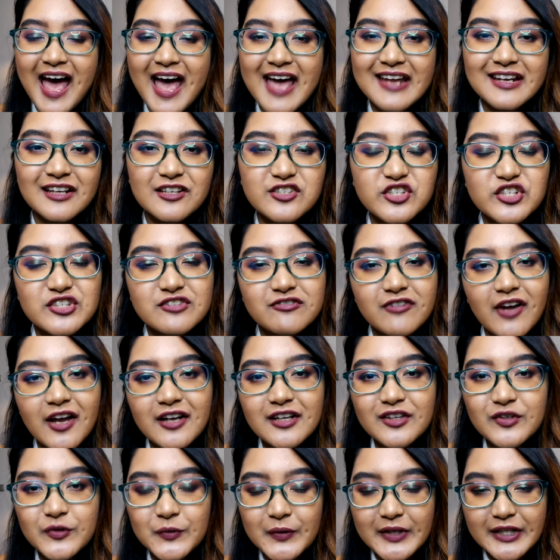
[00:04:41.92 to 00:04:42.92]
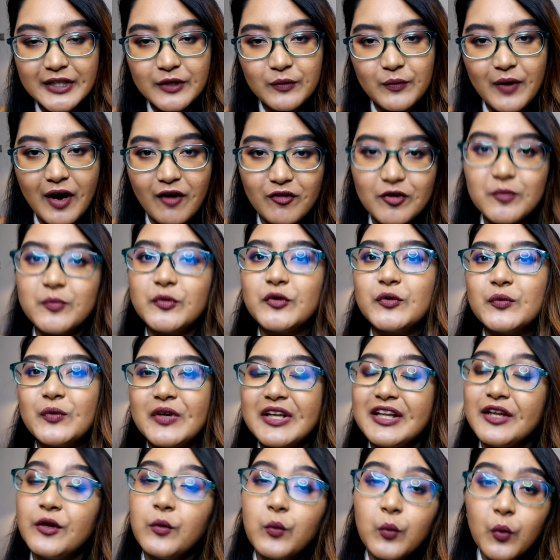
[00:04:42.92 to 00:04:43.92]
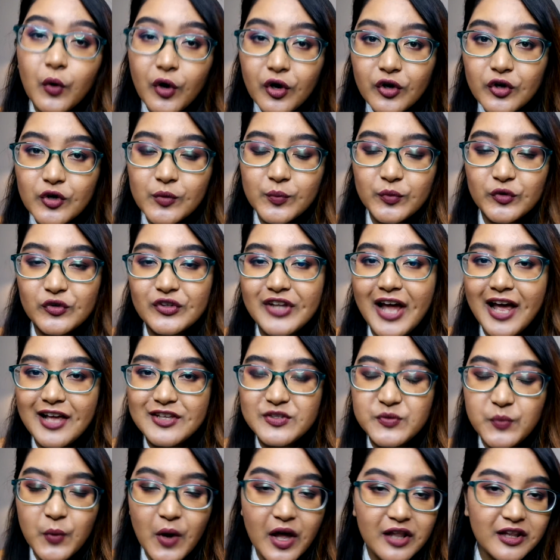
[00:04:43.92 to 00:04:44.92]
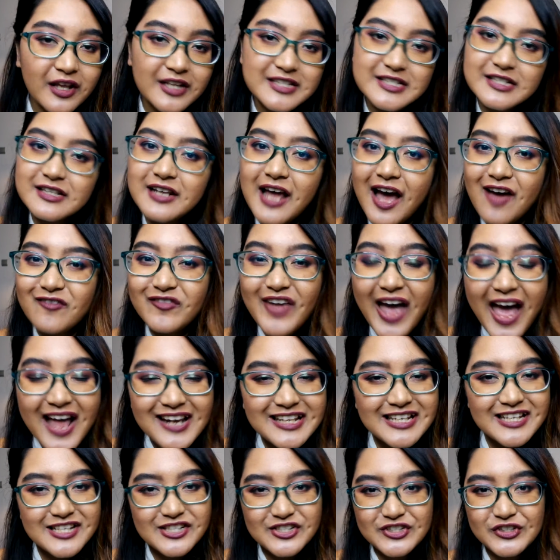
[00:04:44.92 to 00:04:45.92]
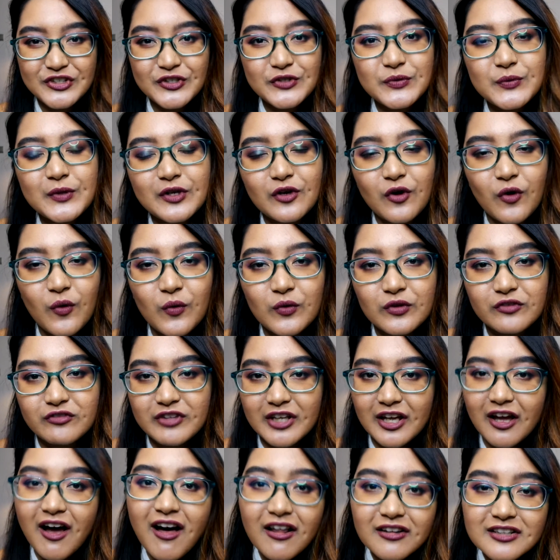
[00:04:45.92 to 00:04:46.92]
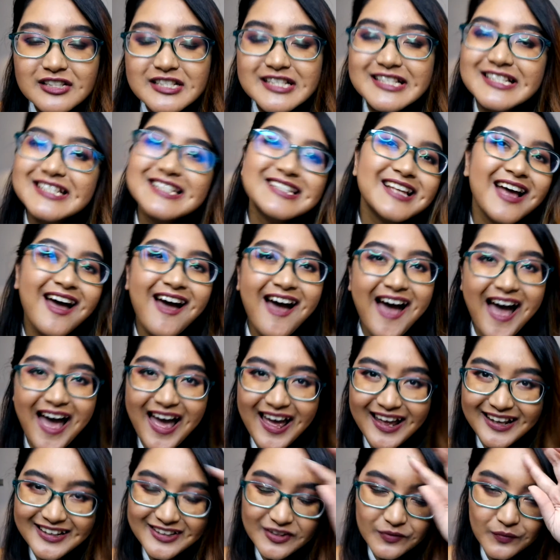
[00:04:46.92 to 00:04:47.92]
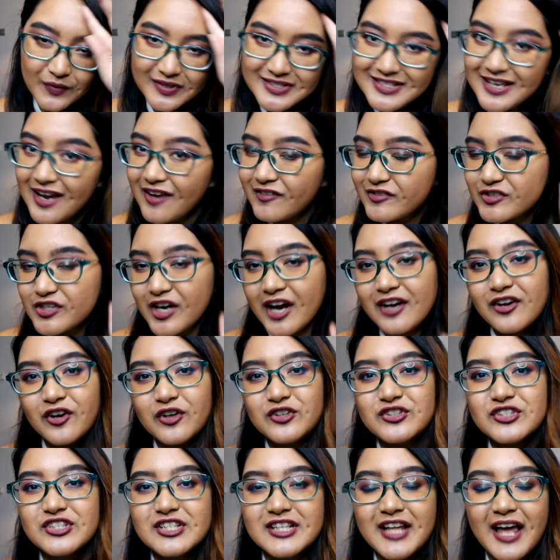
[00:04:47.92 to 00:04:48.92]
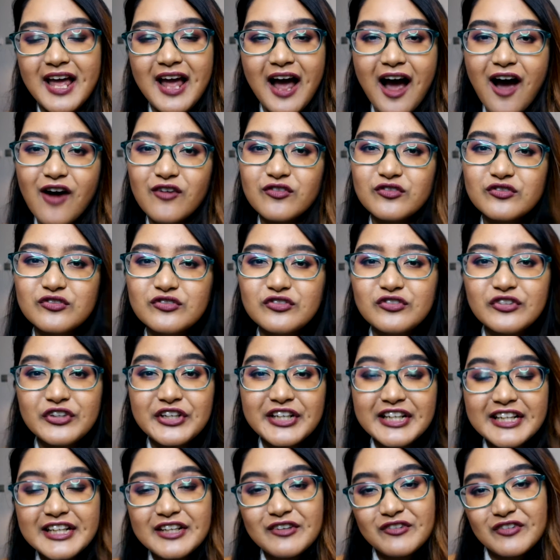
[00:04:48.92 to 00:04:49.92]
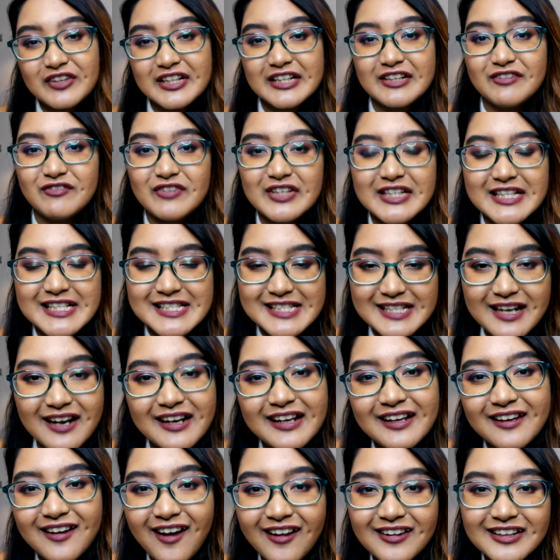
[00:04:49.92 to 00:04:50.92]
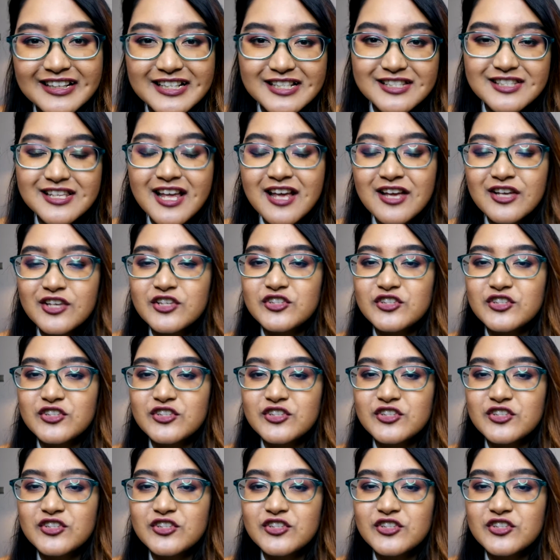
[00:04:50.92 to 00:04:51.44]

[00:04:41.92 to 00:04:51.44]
And I just find it really wearable, really workable as well. I didn't have any issues with all of the colours, and the ones that I've tried on today are really stunning colours.